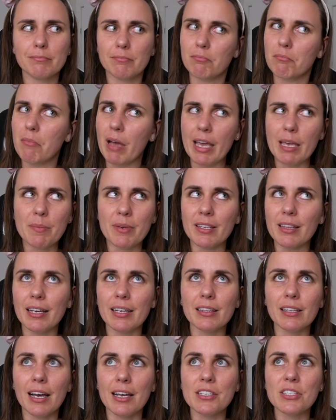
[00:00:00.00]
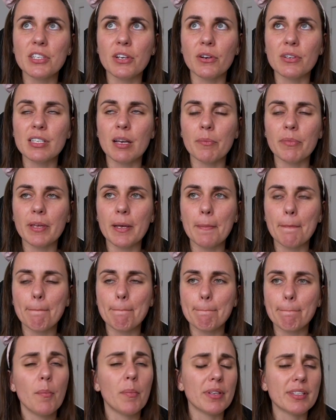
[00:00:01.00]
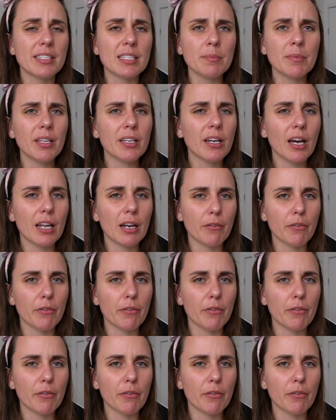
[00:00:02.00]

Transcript: maybe like last year or something. But similar kind